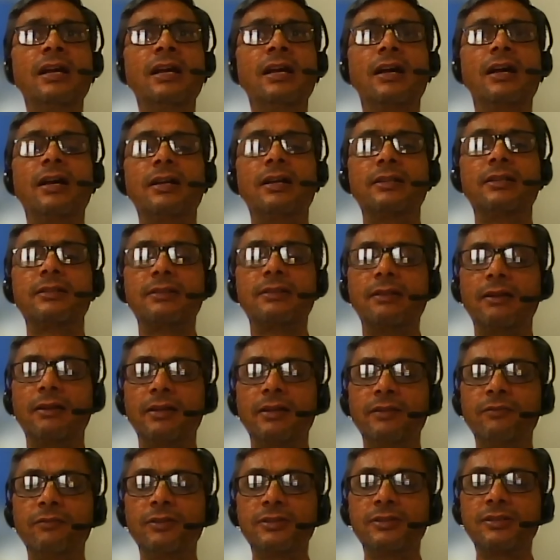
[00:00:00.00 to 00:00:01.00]

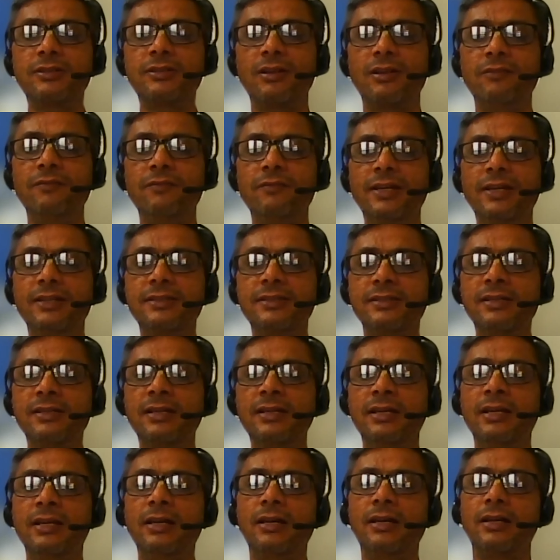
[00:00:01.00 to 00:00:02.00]
always
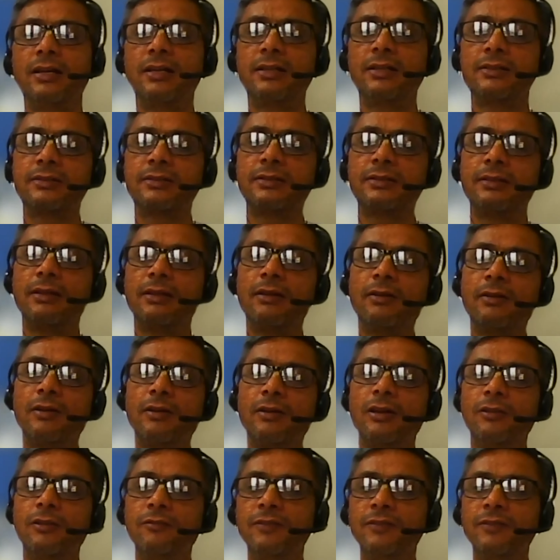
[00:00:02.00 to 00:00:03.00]

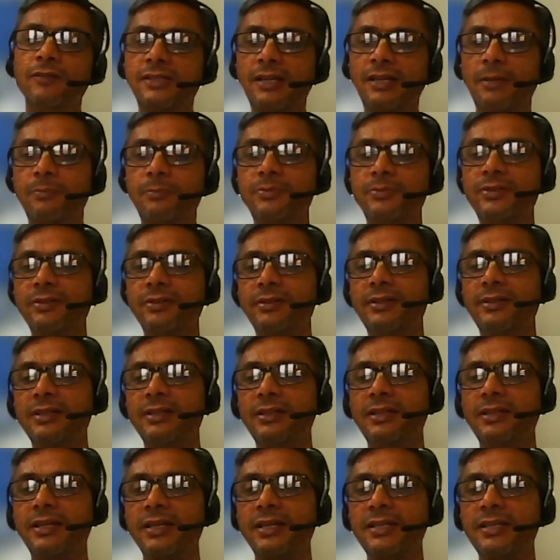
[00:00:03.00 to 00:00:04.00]
absorbed in
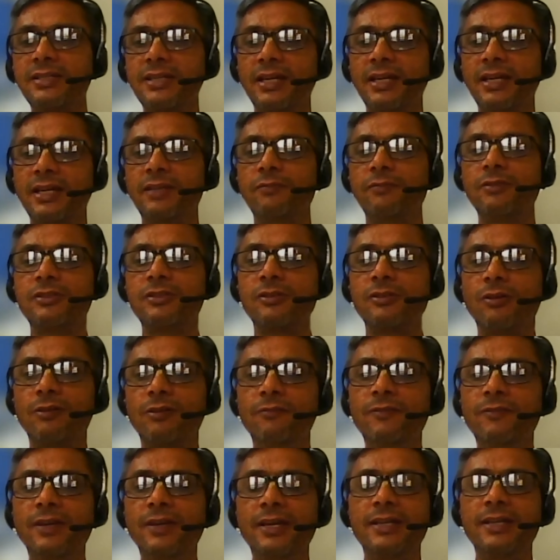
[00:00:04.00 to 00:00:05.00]
Krishna. He was
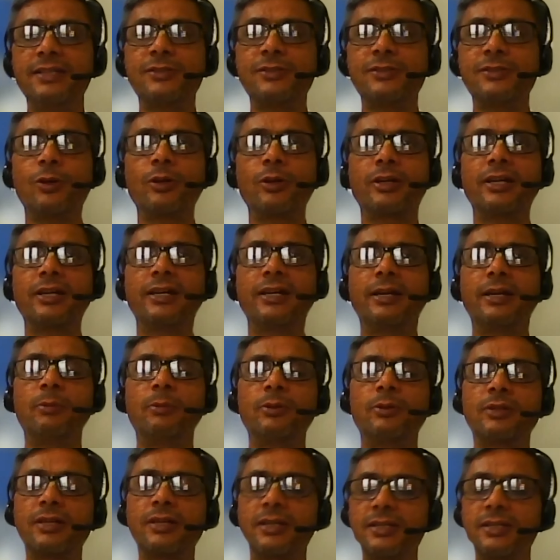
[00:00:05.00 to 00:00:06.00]
always talking about
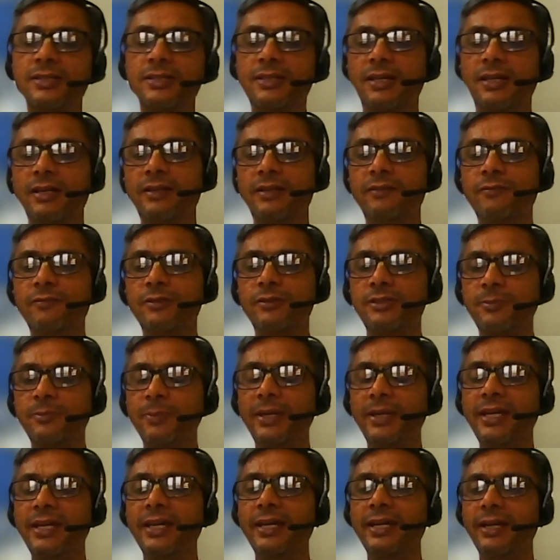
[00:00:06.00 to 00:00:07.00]
Krishna. He was
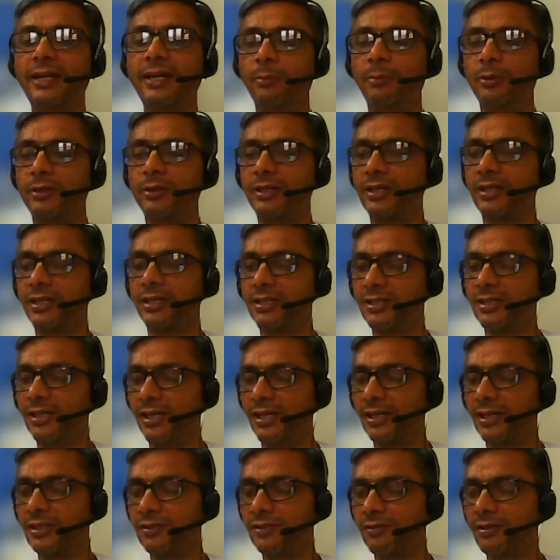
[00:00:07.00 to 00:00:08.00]
speaking about Krishna
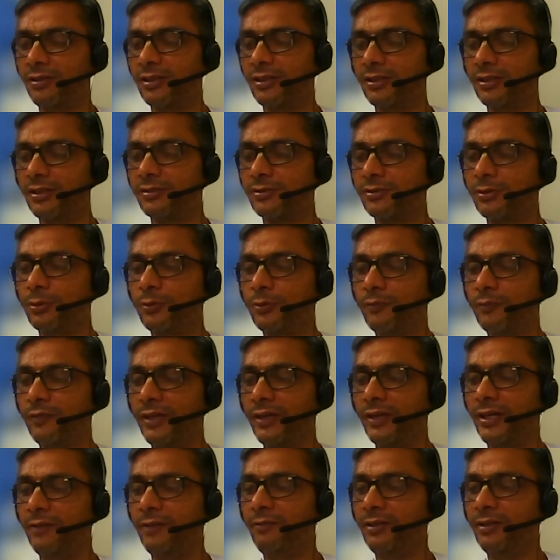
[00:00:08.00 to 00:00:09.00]
actually. So
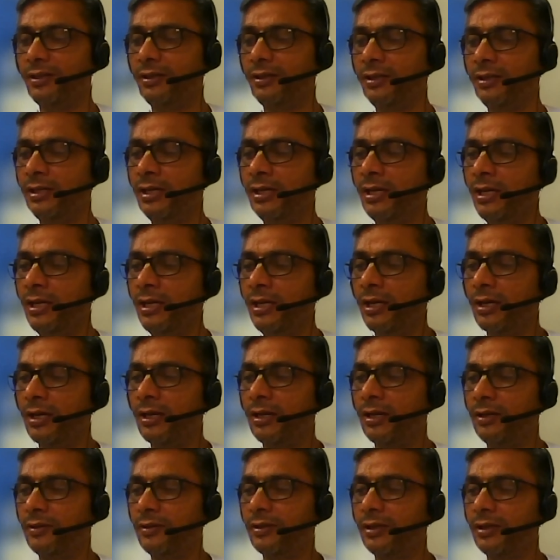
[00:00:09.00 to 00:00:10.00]
wherever
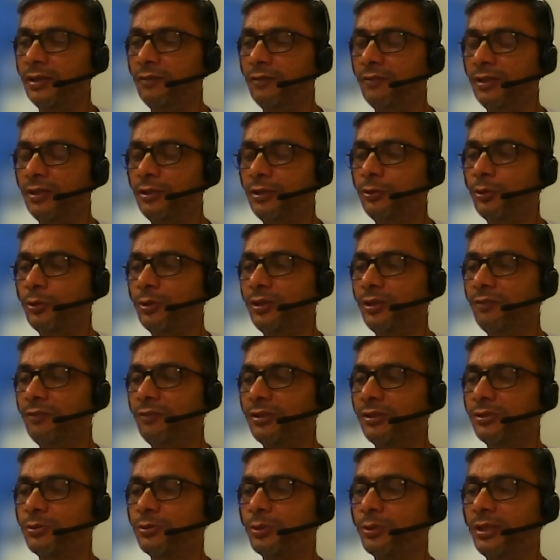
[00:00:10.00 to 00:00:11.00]
even though he
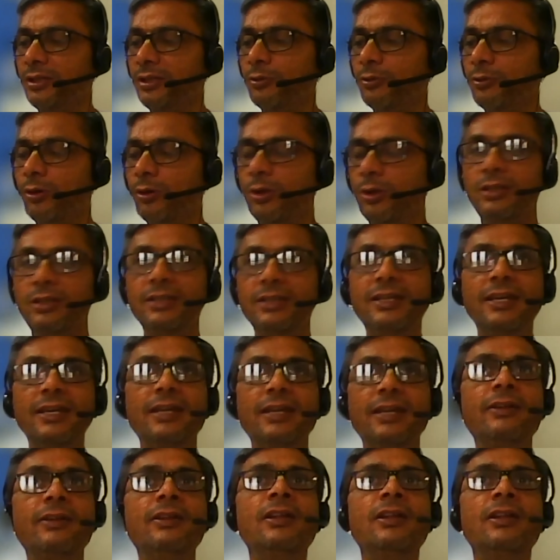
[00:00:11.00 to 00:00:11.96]
was doing all the